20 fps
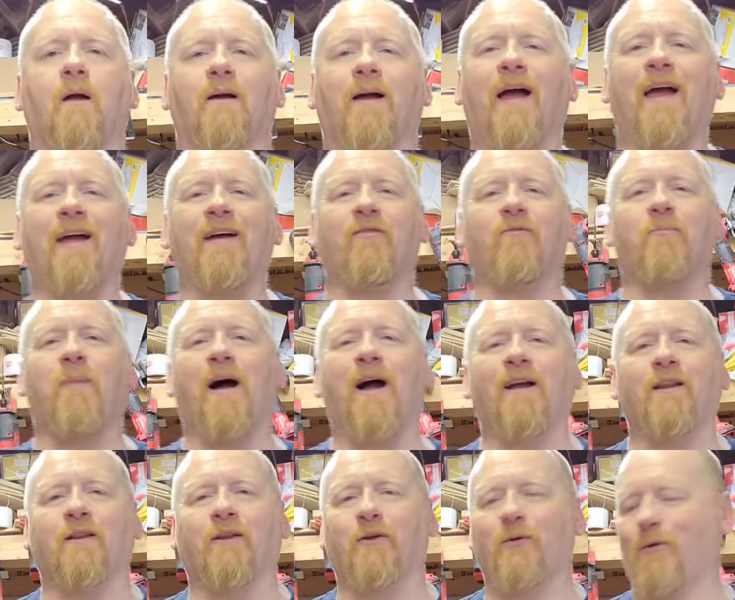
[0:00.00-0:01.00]
Hey
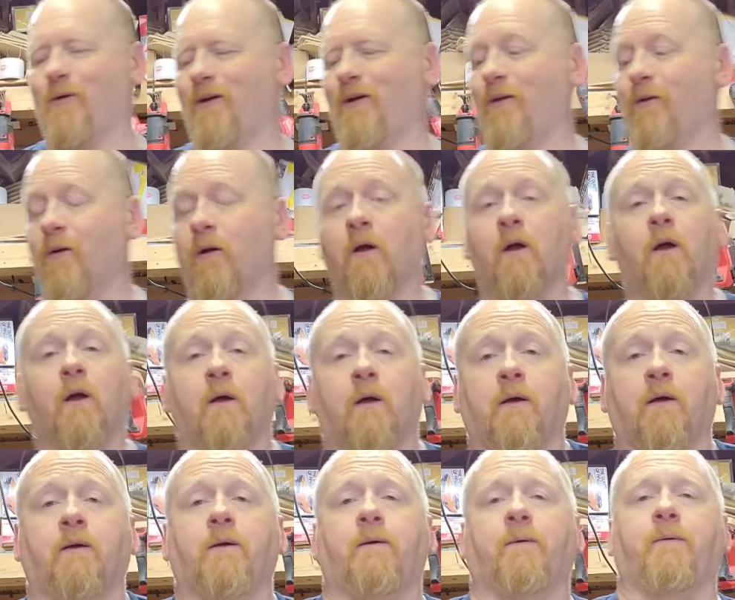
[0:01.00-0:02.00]
everybody, Lou here.
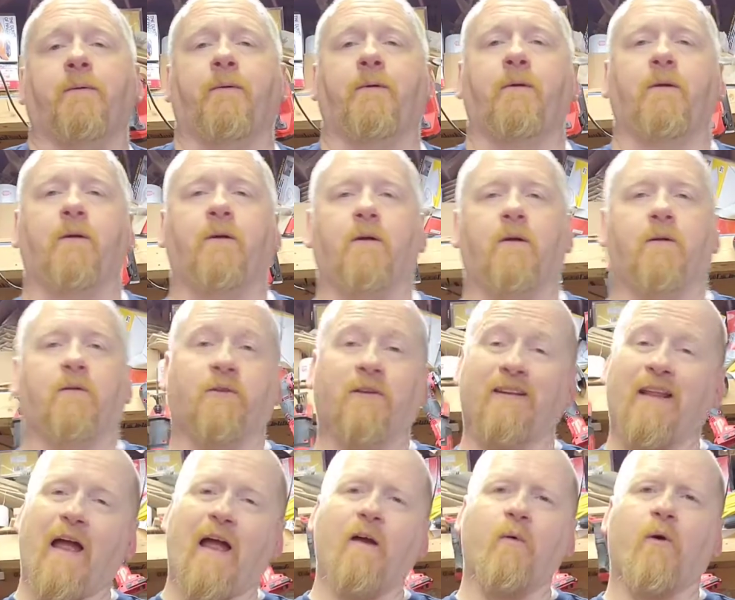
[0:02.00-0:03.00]

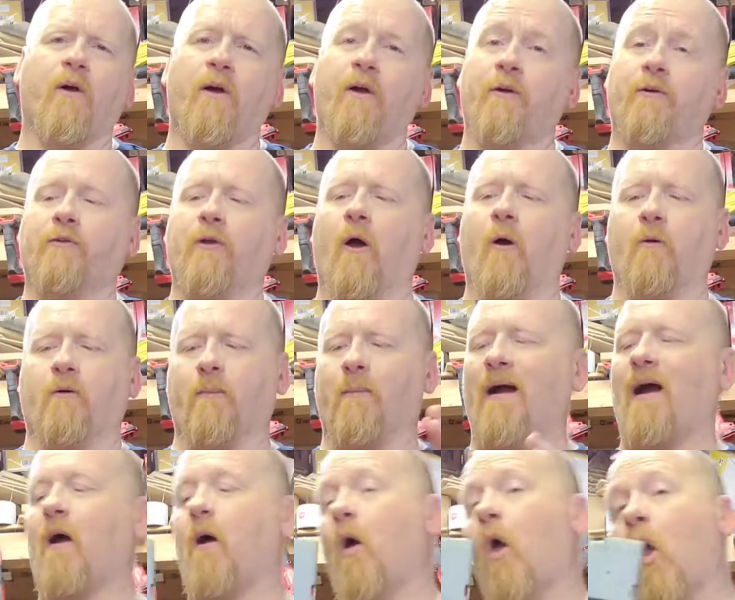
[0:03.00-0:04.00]
Today we're here to talk
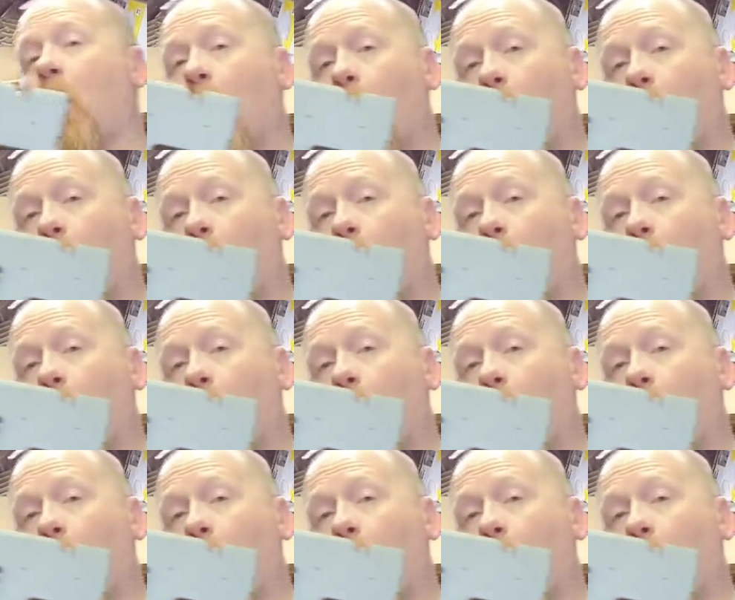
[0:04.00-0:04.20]
about